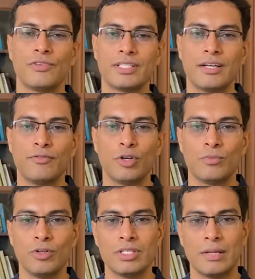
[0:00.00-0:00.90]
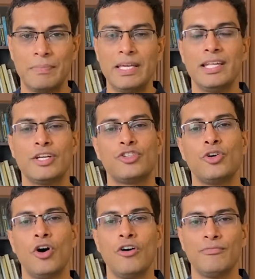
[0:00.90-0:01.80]
first and foremost, the PE
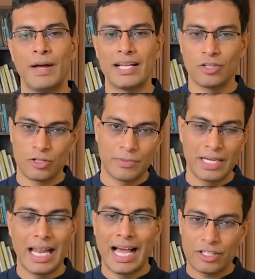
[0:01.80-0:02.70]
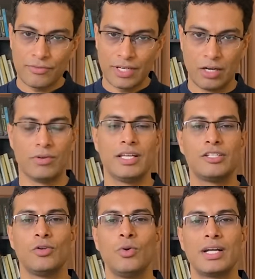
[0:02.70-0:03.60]
ratio of Max Hospital as of now
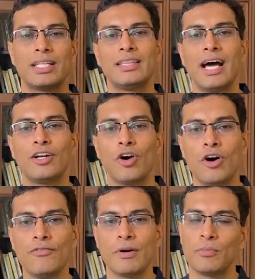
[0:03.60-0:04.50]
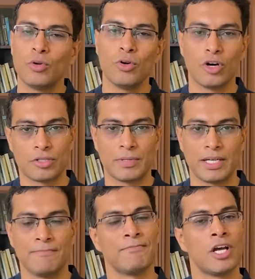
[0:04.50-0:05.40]
is lower than that of Apollo
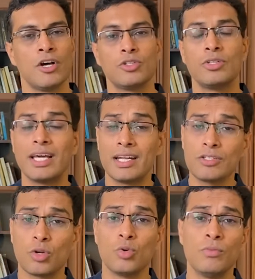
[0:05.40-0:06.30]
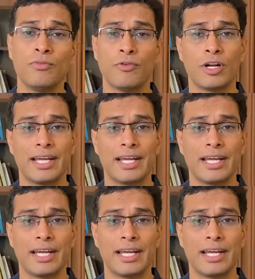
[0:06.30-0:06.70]
Hospital. So there is room for